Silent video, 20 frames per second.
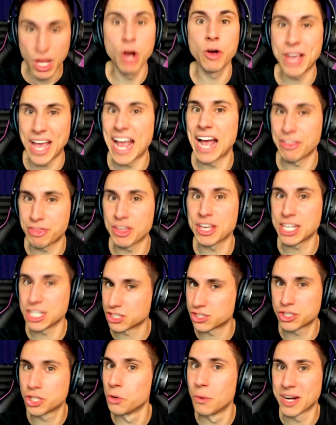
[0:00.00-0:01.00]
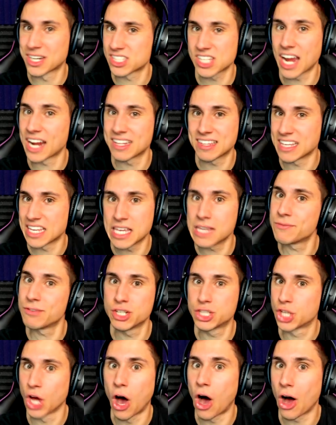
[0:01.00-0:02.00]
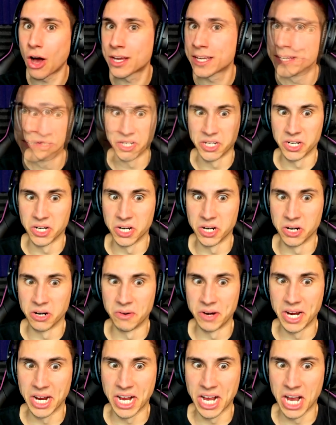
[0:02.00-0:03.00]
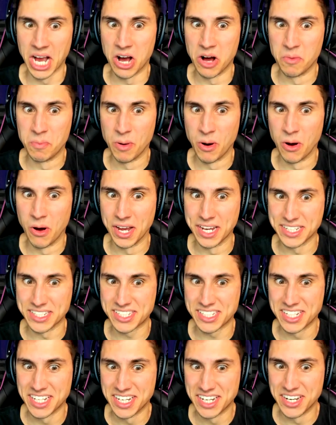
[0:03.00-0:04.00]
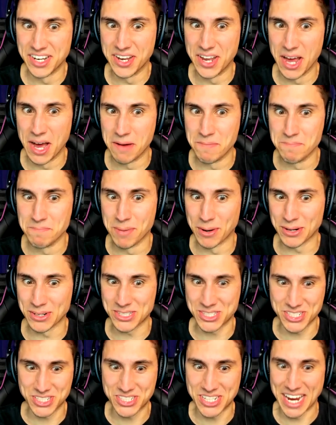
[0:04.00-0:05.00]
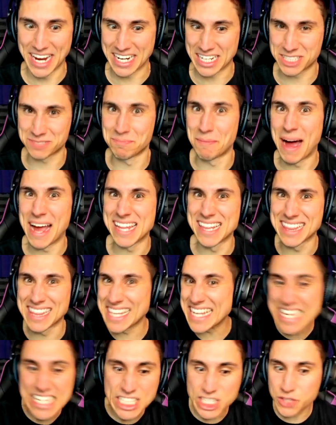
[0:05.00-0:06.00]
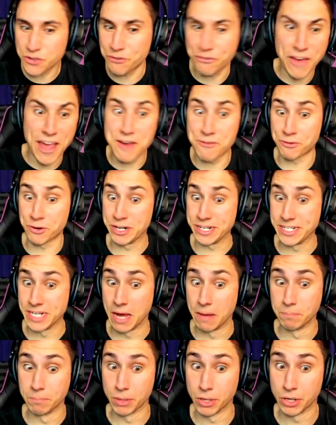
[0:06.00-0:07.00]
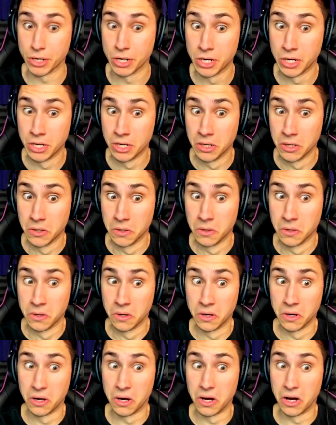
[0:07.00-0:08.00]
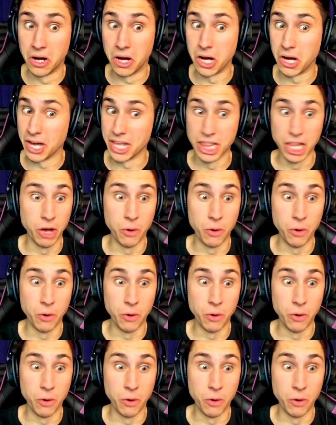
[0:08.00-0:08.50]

Okay, I think he's too excited to even talk. Here we go, boys. Number six, my least favorite number. Oh, and